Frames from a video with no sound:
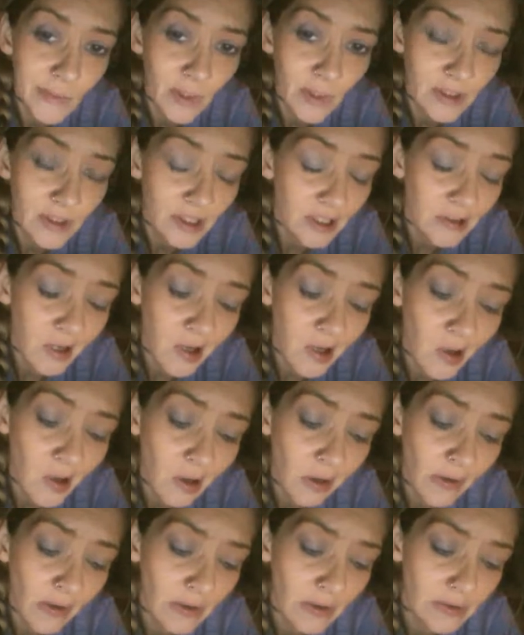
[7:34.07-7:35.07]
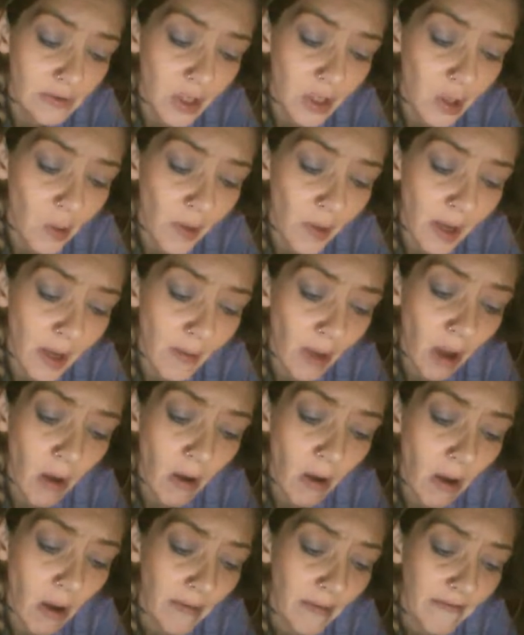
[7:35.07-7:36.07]
I was like, no, Mama,
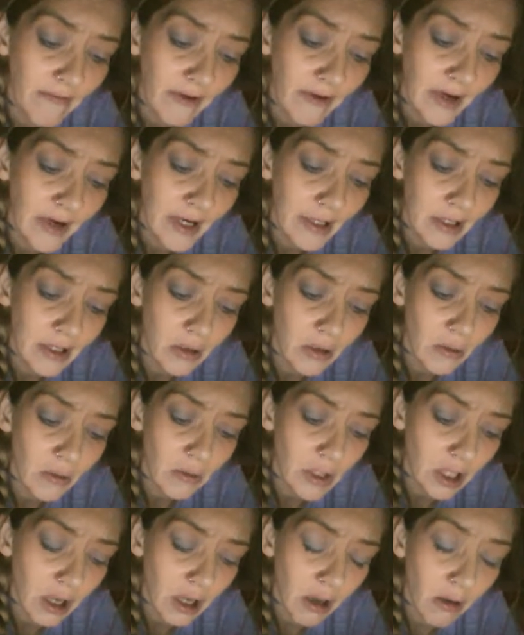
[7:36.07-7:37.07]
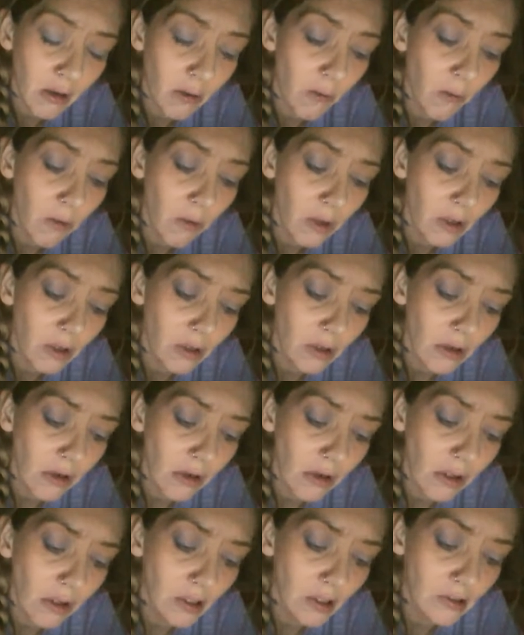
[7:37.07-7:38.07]
I'm afraid. I don't want to go.
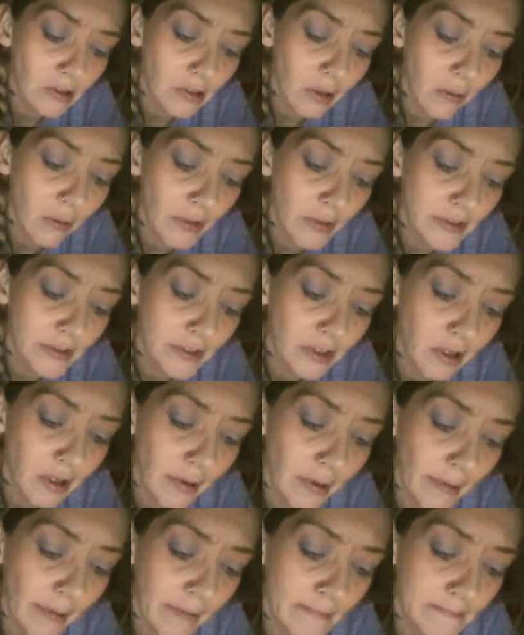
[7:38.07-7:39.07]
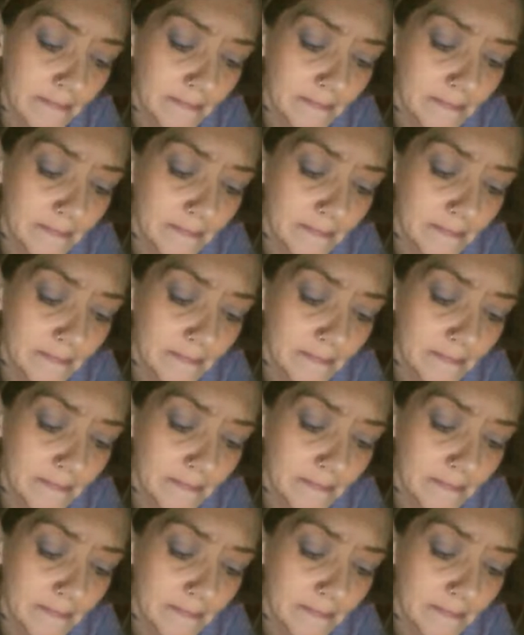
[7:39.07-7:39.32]
I don't want to go.